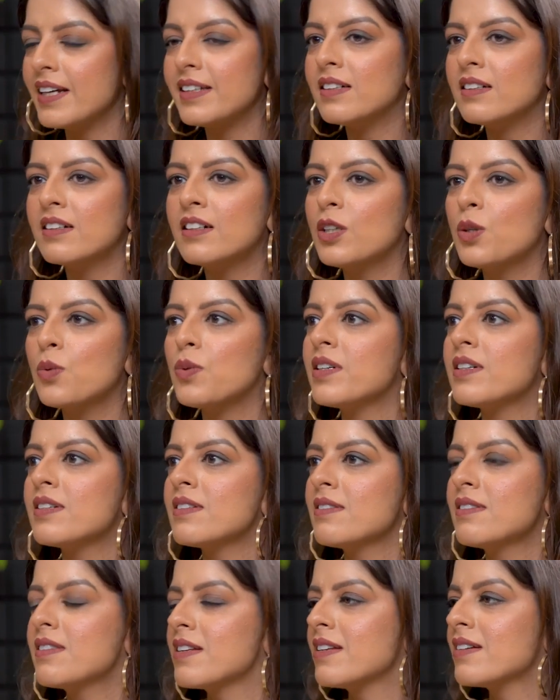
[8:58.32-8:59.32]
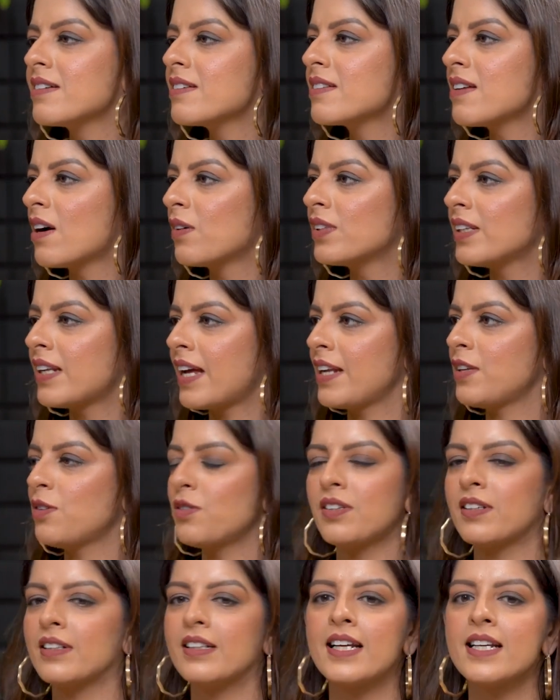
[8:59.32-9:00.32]
year, 2 years, 3 years down the line, you
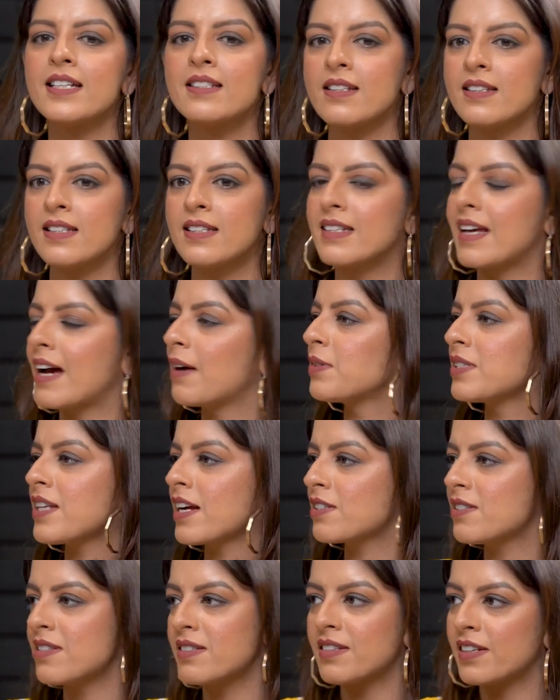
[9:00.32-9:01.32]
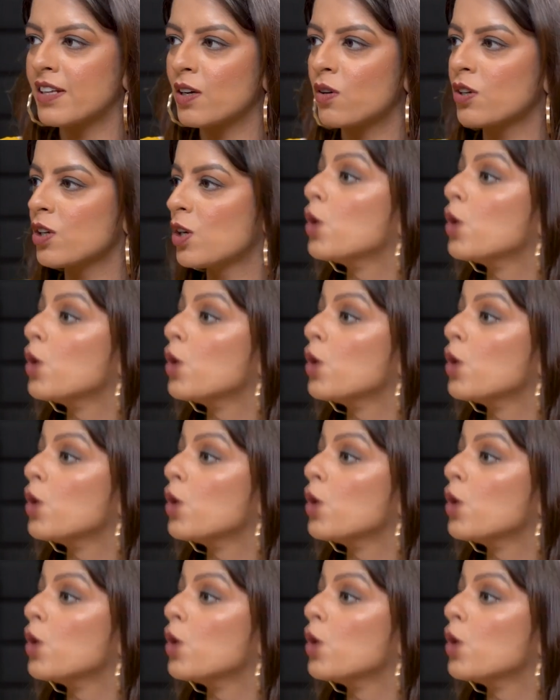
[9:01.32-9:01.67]
realize that this guy was actually sitting on a